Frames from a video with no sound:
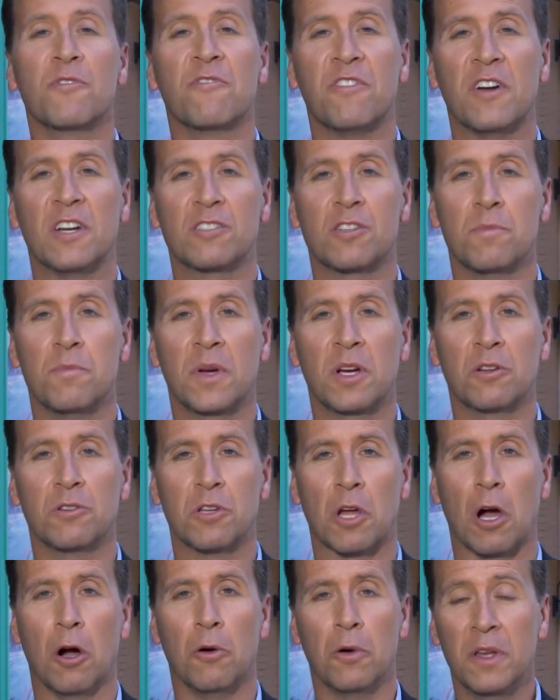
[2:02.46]
Professor
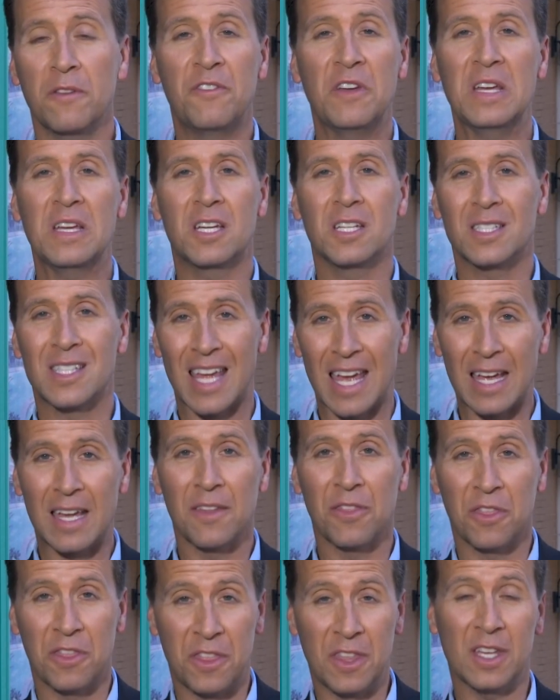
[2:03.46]
Meerdo if he could
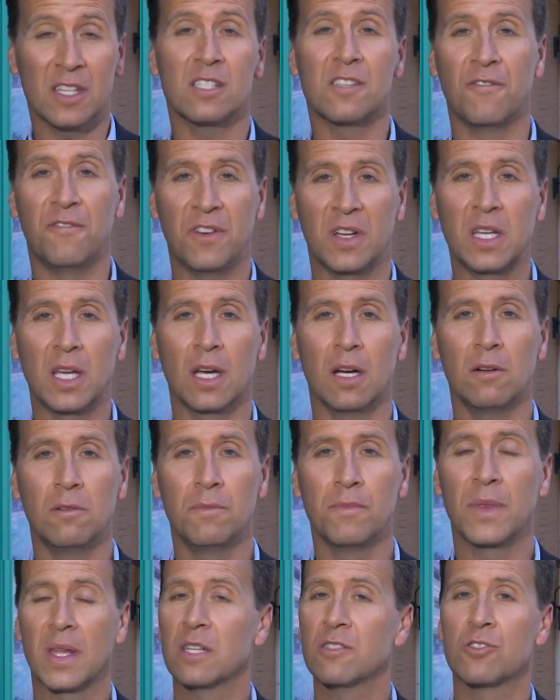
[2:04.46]
take this video
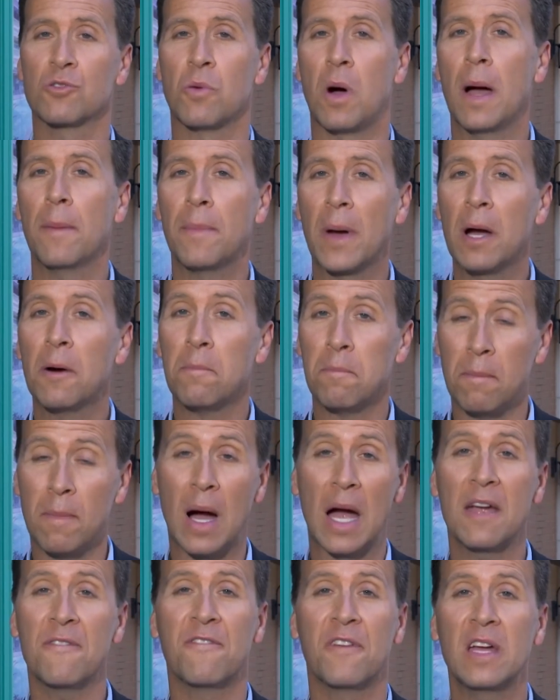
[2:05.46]
and swap out
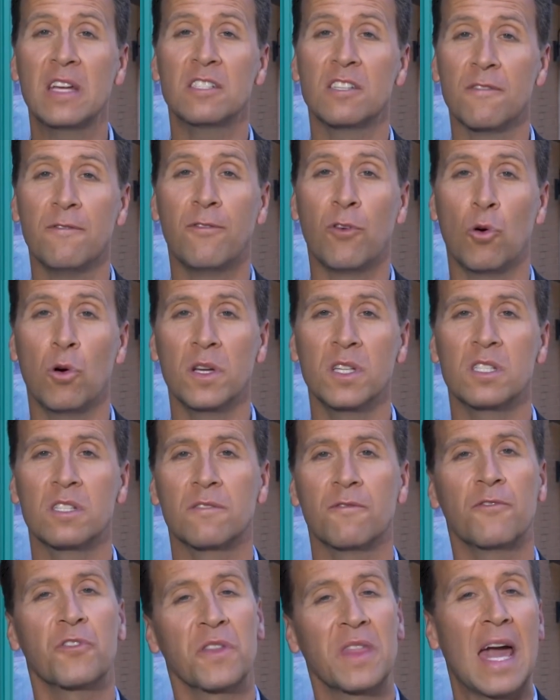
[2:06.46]
my face and
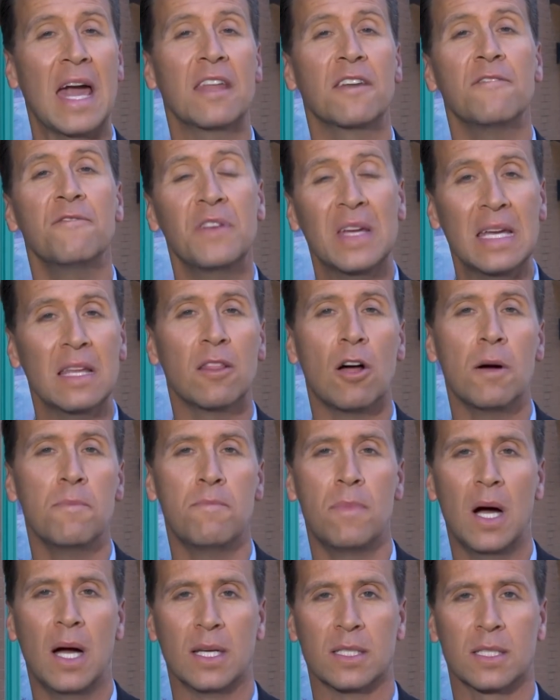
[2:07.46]
voice for that of
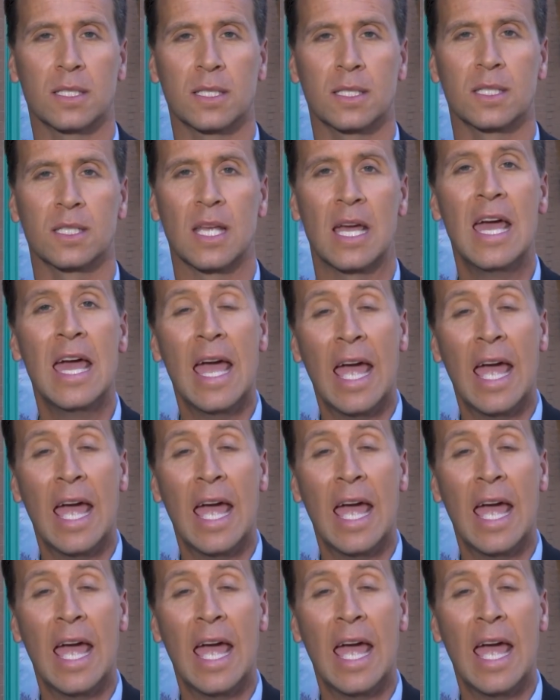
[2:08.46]
Elon Musk's.